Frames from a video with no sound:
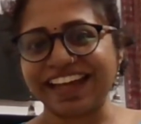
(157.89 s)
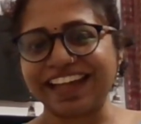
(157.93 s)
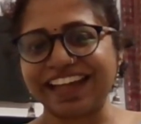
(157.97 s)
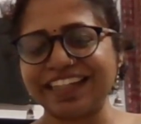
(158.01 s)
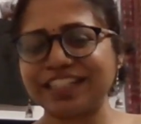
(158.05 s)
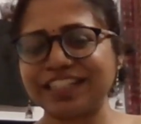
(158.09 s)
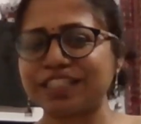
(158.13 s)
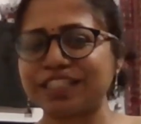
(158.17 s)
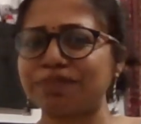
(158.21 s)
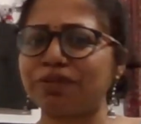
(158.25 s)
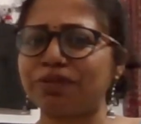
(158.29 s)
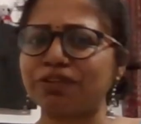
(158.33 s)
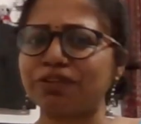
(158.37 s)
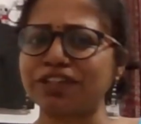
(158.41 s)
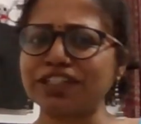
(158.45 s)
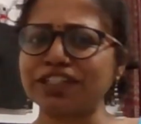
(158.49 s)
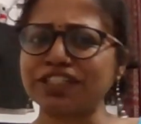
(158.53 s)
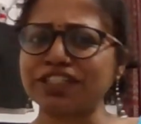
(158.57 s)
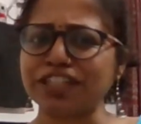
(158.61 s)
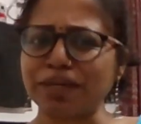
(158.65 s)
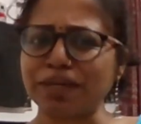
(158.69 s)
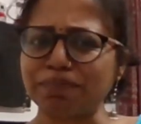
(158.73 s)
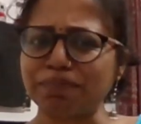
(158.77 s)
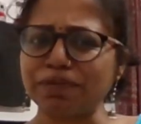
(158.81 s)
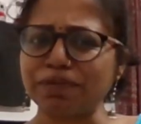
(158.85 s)
and it's about a
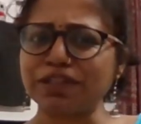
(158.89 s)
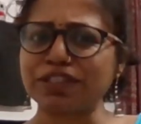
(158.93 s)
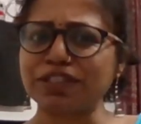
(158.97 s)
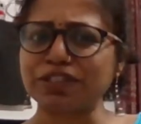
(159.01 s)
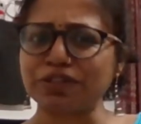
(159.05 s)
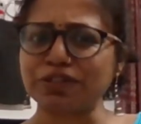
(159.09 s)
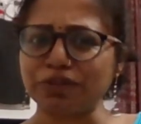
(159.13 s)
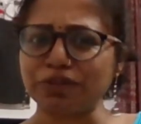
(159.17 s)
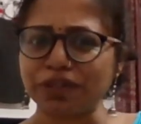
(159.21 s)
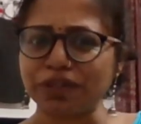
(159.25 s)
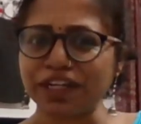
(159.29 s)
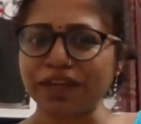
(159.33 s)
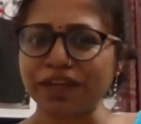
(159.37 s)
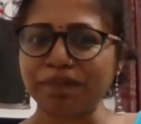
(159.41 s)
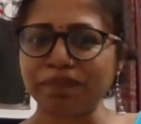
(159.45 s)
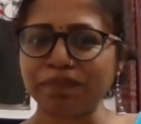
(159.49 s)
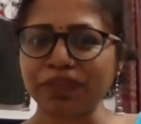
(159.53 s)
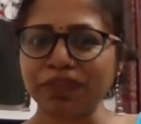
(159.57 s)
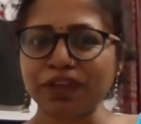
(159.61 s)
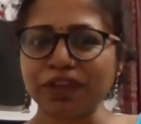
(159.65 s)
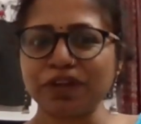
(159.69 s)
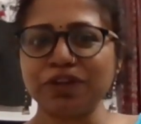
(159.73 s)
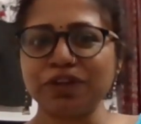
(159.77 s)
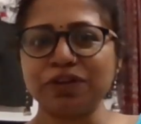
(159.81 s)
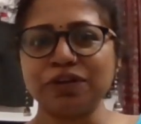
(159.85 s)
shepherd's story.
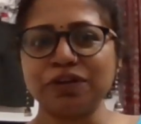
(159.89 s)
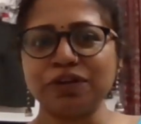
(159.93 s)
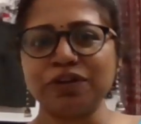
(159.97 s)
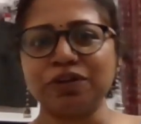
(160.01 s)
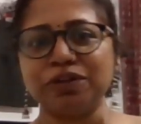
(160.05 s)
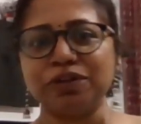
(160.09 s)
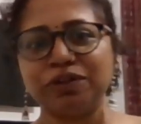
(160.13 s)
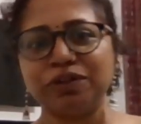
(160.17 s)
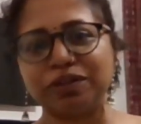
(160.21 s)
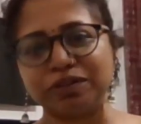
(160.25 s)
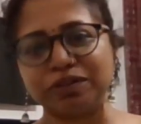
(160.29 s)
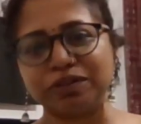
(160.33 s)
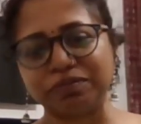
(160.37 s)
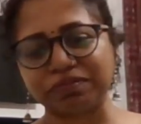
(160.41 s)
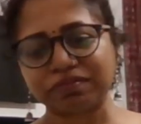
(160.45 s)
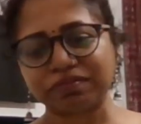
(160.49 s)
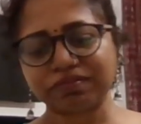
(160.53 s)
Uh,